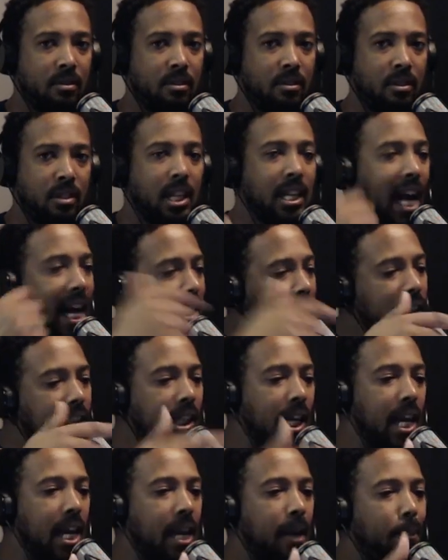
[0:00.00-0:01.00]
See, that's the
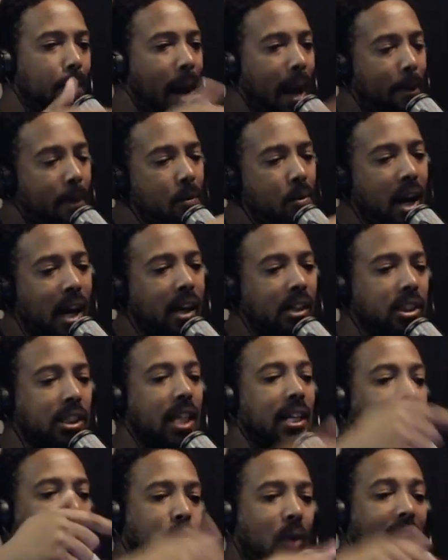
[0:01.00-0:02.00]
thing. Black people gotta
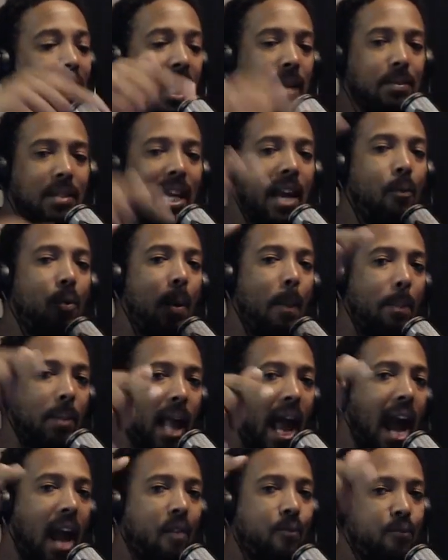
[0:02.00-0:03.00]
understand. That's why I keep saying we
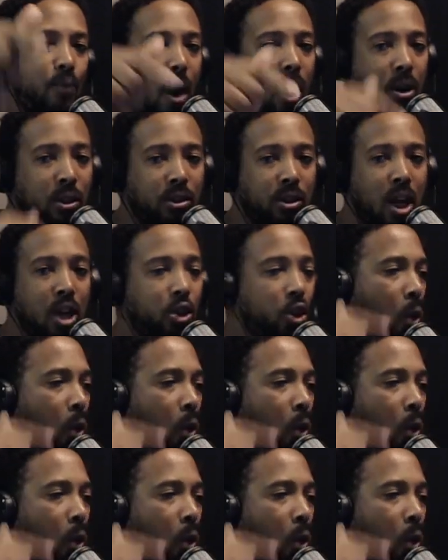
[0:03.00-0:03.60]
black first.